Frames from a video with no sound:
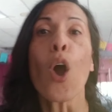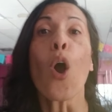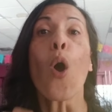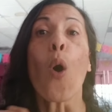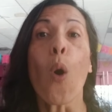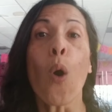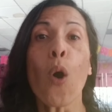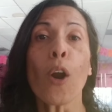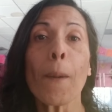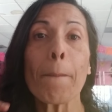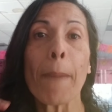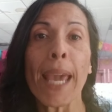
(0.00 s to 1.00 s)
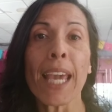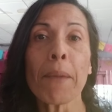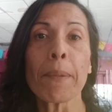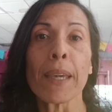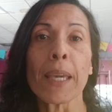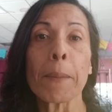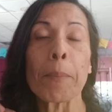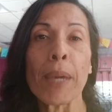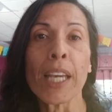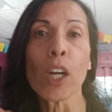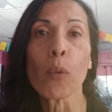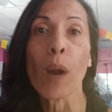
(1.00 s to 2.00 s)
Or maybe
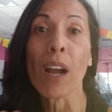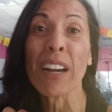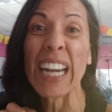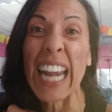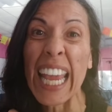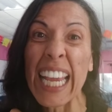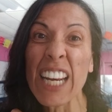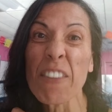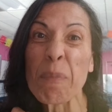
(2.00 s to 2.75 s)
being around negative